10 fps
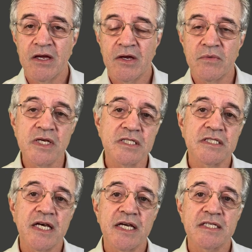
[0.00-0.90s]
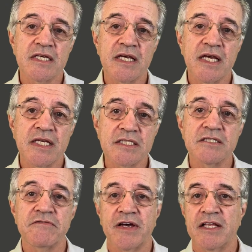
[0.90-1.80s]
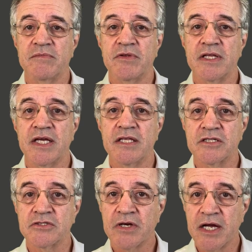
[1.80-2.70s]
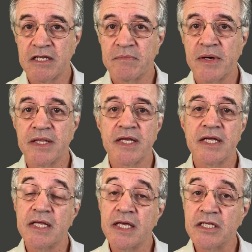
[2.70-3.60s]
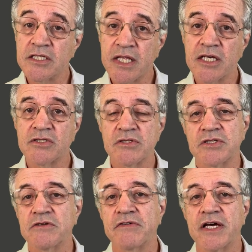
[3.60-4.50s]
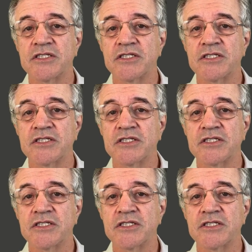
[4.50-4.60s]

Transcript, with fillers: Recent data isn't available in Australia, but in international surveys,